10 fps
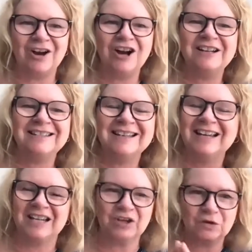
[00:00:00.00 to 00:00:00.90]
on.
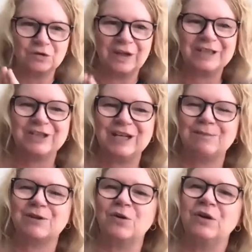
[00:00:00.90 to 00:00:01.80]
It goes straight to
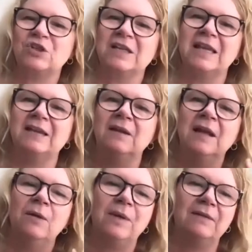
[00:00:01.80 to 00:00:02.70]
deep storage. And then
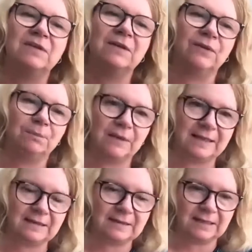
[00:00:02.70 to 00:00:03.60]
we have different
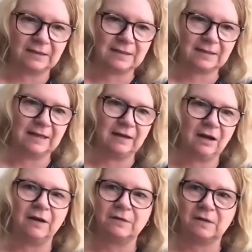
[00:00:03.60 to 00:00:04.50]
places that it's
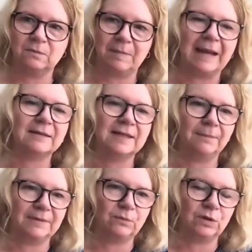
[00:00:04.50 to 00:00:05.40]
also backed
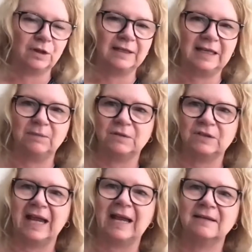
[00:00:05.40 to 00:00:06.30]
up and we're not able
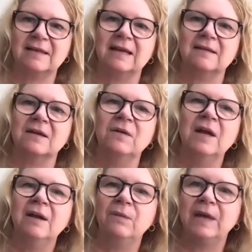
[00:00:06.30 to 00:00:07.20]
to access. So
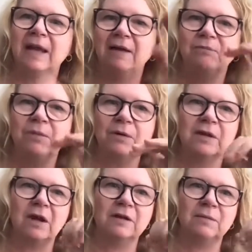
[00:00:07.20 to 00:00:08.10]
we have both
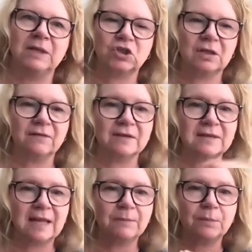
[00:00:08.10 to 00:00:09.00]
an automation on the
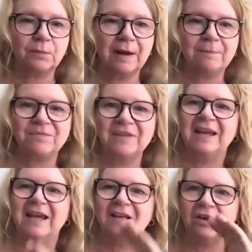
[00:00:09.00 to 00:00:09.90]
sample prep
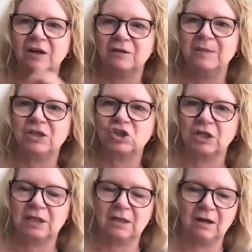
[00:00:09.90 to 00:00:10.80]
and
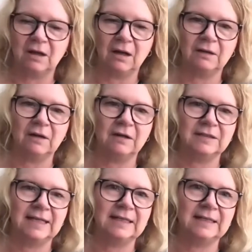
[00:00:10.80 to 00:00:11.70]
automation on our
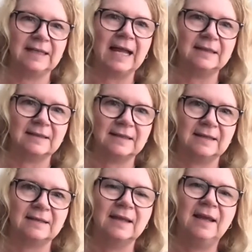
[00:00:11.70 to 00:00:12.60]
data
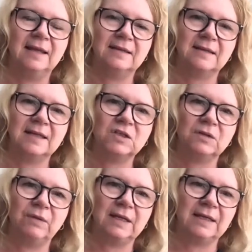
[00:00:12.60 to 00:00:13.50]
analysis. And
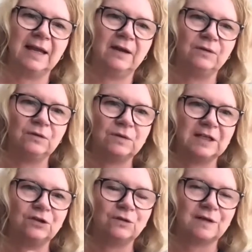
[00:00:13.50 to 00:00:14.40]
essentially right now, you
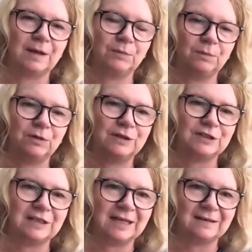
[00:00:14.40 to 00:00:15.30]
get your sample, you put
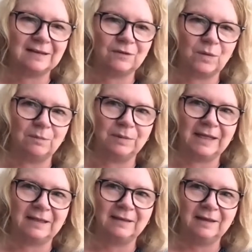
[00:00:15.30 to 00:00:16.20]
into the 96-well
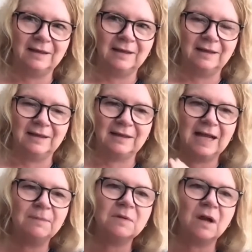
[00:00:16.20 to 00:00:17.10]
plate, it
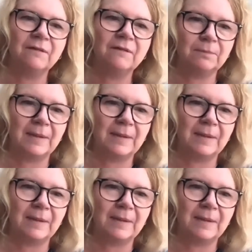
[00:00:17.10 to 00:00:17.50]
comes off the